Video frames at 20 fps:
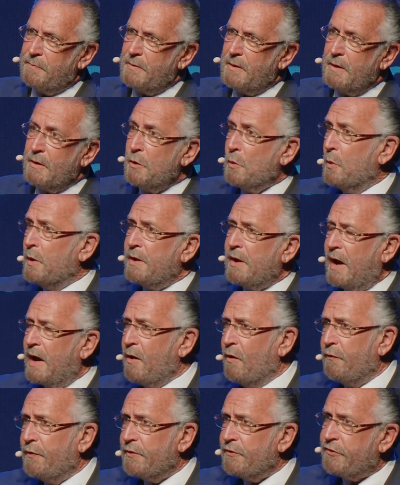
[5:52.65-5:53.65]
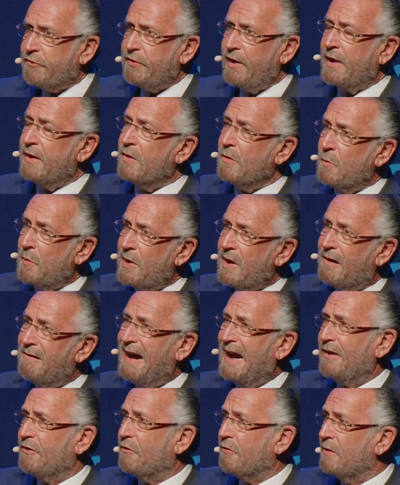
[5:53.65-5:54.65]
You and I often say that we are
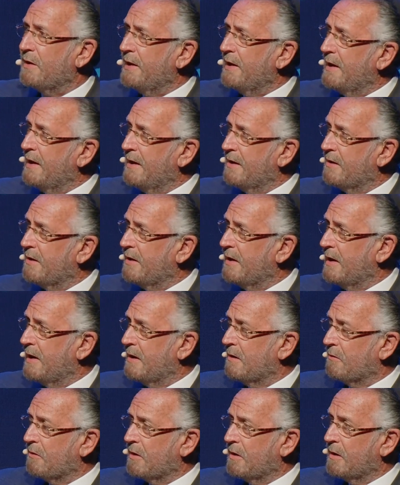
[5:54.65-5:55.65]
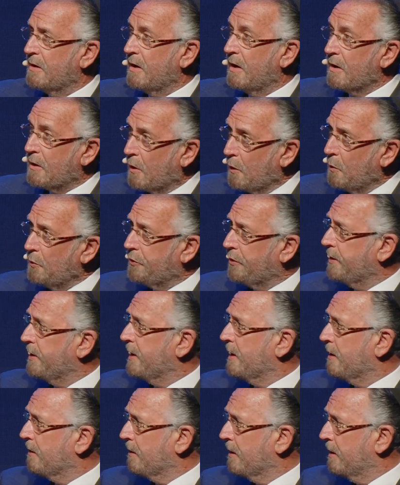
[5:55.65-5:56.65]
actually in an era, a golden
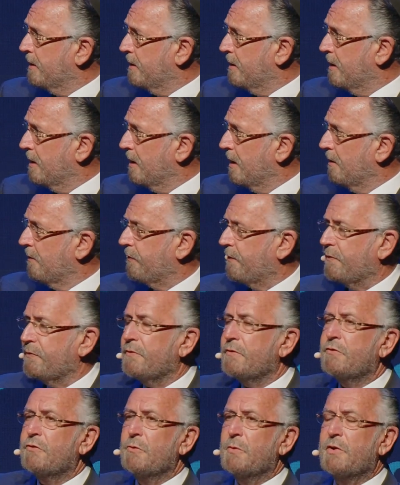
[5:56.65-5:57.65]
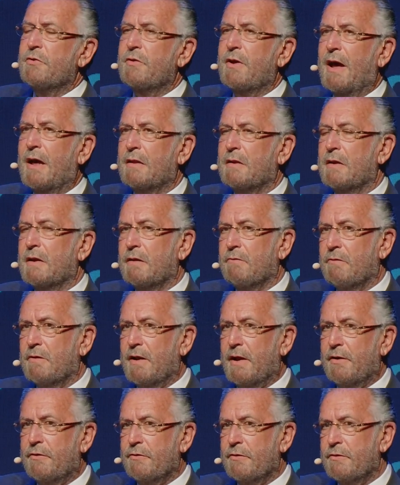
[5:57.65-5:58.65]
era, of Jewish-Catholic
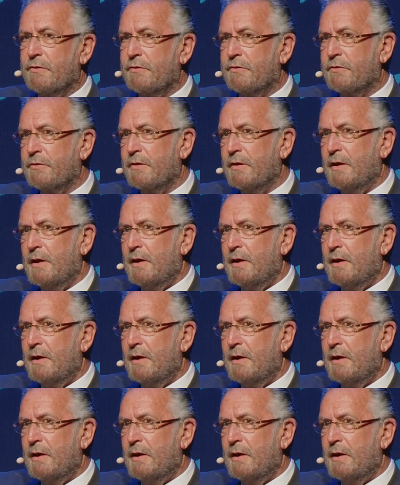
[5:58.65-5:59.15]
relations.